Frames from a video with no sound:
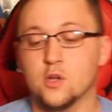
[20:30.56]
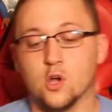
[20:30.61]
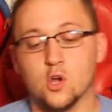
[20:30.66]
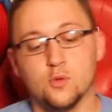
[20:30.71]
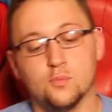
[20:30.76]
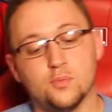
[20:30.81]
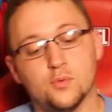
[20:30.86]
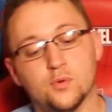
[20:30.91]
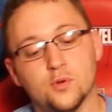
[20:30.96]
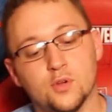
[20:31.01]

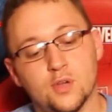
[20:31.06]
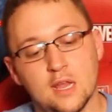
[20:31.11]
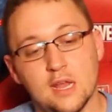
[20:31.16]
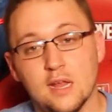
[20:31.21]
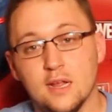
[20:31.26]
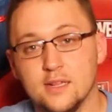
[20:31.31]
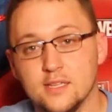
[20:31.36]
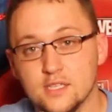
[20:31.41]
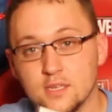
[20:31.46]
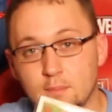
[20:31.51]
cardboard.
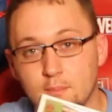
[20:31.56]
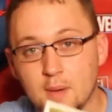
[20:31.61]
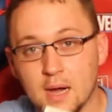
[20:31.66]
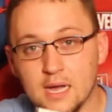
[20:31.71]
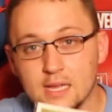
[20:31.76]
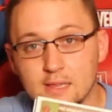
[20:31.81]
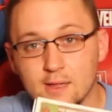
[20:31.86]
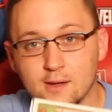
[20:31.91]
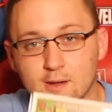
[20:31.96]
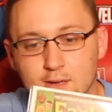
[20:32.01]
It's in a
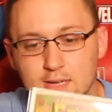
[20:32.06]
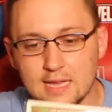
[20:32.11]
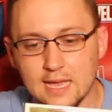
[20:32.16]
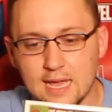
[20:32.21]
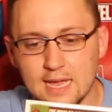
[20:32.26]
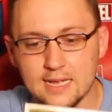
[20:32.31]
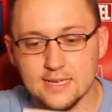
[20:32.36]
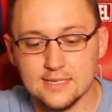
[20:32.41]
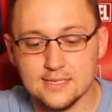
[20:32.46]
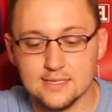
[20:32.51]
Mylar
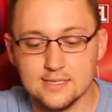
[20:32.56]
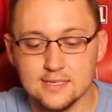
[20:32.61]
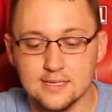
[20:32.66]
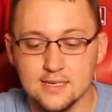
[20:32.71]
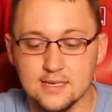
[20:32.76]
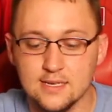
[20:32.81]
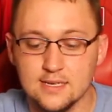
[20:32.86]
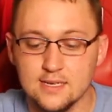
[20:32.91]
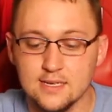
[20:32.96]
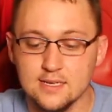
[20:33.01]
case.
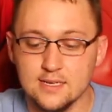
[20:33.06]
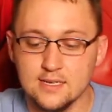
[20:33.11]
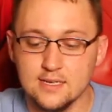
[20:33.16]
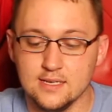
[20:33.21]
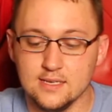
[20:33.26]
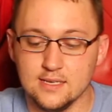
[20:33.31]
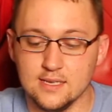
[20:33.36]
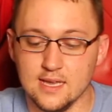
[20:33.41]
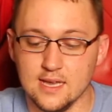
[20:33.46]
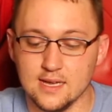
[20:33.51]

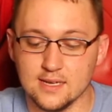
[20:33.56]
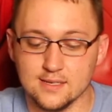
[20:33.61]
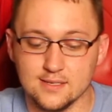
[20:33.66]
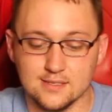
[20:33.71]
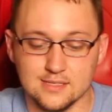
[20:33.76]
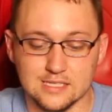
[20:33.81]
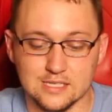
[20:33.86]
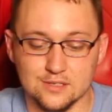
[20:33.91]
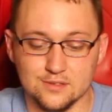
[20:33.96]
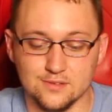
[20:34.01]
Yeah,
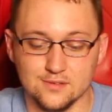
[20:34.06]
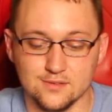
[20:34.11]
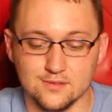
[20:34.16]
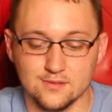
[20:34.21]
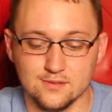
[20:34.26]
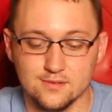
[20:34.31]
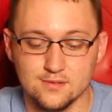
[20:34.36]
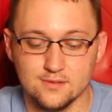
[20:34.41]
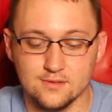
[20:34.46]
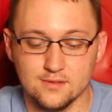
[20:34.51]
dude.
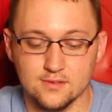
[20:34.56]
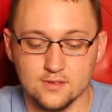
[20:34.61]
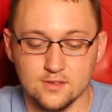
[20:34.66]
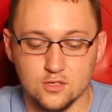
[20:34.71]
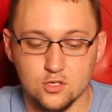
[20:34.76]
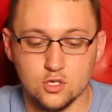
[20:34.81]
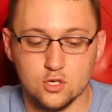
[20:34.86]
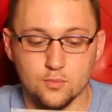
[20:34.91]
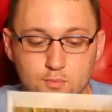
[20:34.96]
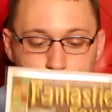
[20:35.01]

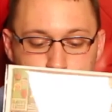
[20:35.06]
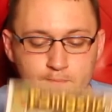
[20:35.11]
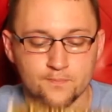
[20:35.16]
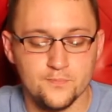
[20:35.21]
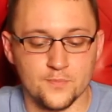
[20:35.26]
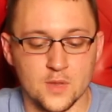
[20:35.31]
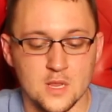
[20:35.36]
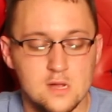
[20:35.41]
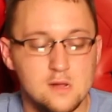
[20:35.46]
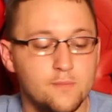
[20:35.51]
You could
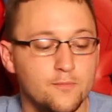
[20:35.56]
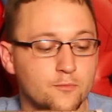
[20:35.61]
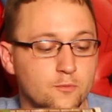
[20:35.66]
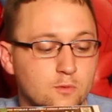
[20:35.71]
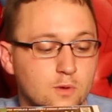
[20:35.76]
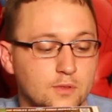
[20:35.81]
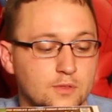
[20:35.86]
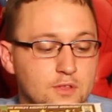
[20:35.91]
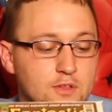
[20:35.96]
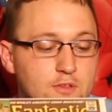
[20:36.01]

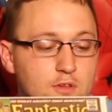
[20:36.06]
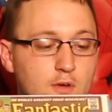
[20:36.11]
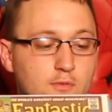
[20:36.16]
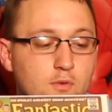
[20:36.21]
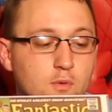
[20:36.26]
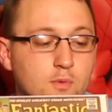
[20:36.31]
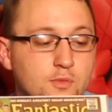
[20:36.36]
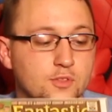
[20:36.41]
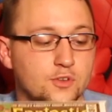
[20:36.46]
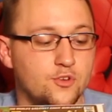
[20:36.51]
run this
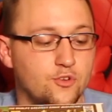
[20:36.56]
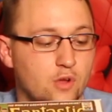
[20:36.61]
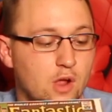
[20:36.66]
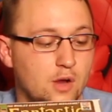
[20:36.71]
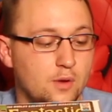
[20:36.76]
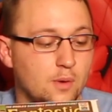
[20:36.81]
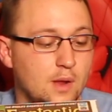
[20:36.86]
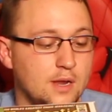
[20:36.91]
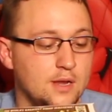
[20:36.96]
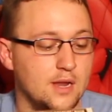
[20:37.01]
over with the
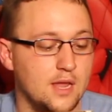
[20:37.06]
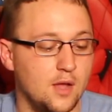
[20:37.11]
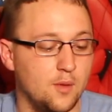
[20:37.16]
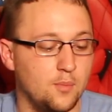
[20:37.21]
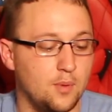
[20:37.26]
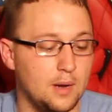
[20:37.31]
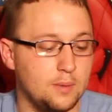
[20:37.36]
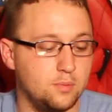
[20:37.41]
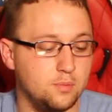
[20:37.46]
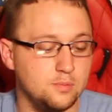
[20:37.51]
truck right now,
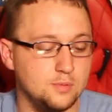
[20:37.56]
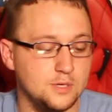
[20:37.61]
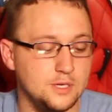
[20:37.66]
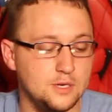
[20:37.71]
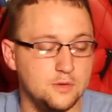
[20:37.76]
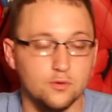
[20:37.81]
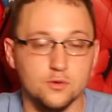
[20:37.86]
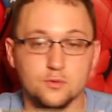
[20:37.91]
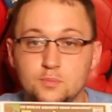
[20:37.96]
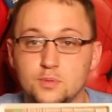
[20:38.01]
probably,
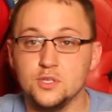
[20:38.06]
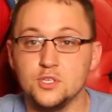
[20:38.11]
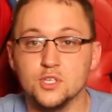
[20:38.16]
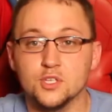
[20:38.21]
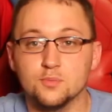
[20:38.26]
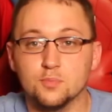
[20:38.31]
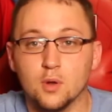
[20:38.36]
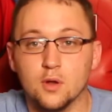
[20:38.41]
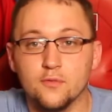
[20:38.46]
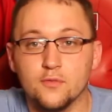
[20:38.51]
and it would be
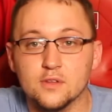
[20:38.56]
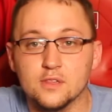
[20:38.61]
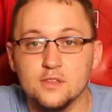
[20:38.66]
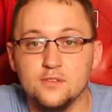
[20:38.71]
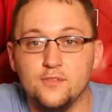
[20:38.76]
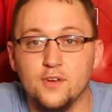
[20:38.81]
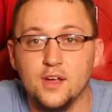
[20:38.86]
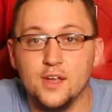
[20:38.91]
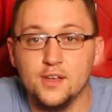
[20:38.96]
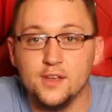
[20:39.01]
just perfectly
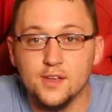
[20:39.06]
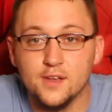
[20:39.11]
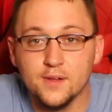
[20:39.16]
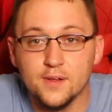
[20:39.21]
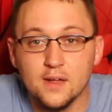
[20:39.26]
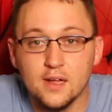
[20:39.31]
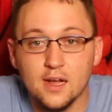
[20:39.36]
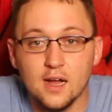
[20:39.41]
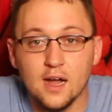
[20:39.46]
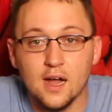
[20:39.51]
fine.
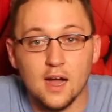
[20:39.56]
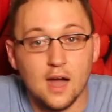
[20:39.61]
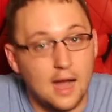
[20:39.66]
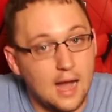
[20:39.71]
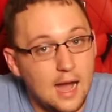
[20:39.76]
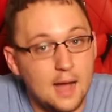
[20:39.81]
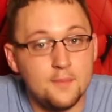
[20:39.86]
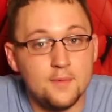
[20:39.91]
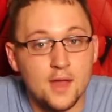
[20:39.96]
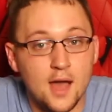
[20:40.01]

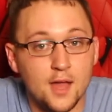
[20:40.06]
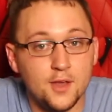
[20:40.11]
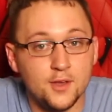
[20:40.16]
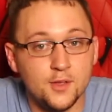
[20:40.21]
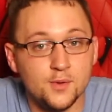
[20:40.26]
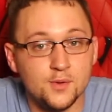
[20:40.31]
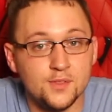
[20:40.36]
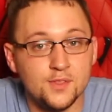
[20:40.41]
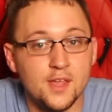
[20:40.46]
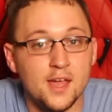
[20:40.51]
I'm not
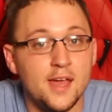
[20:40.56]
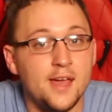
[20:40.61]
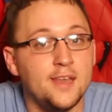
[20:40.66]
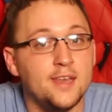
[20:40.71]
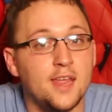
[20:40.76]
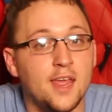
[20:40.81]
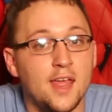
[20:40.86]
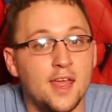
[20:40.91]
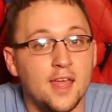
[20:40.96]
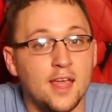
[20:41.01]
doing
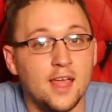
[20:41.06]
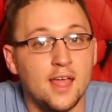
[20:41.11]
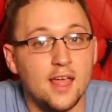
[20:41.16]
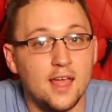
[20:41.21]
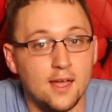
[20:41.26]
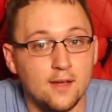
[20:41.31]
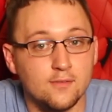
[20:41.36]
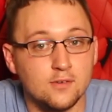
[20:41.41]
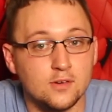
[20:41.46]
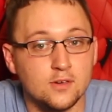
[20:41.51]
that
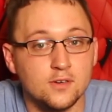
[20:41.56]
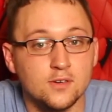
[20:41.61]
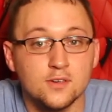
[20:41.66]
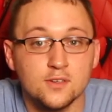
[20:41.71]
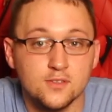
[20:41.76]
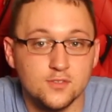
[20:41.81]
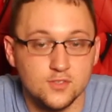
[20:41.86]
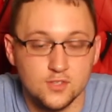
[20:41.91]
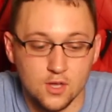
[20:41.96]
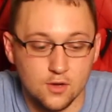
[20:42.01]
ever.
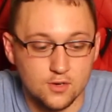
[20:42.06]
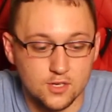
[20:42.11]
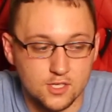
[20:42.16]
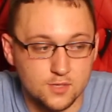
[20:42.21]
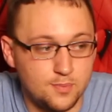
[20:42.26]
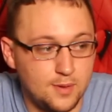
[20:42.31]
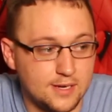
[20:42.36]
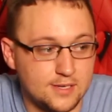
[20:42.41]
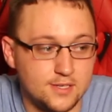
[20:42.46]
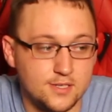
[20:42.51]
Don't
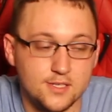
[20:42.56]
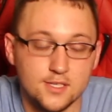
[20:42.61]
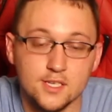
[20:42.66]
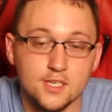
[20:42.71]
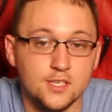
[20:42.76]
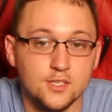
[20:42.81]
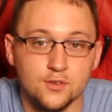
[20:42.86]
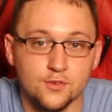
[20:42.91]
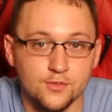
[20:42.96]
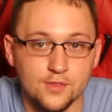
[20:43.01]
expect to
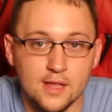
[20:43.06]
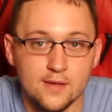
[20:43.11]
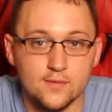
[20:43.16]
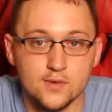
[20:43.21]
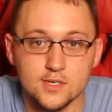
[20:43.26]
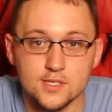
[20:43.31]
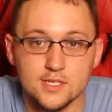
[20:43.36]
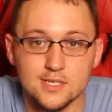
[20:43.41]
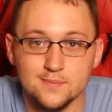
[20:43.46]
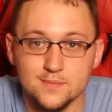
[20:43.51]
see it. You'll
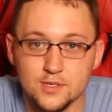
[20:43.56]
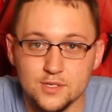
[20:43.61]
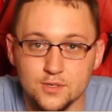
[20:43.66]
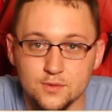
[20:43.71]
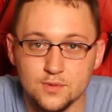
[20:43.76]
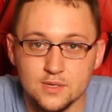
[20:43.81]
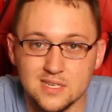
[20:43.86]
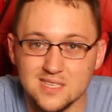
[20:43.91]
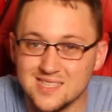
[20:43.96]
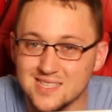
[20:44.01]
never see me
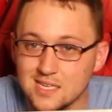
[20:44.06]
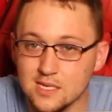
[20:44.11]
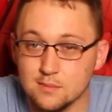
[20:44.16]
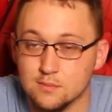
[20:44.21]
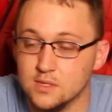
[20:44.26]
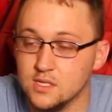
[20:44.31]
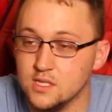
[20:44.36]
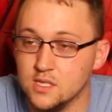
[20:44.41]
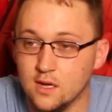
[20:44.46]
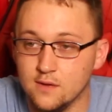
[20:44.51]
do anything
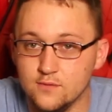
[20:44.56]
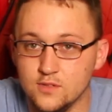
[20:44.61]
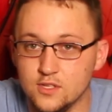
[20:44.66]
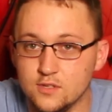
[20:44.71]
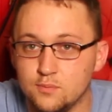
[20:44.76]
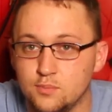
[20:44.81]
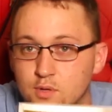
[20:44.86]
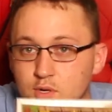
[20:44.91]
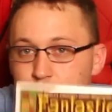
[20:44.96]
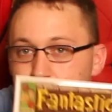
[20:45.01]
but love
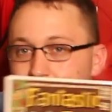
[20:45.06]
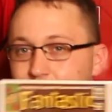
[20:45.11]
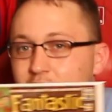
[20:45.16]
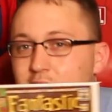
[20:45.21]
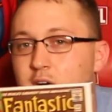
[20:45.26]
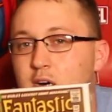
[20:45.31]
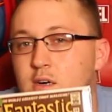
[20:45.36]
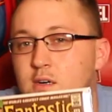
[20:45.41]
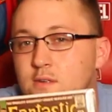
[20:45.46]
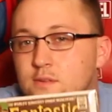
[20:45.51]
this book. Like,
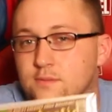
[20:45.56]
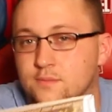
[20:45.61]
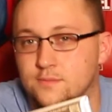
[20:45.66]
I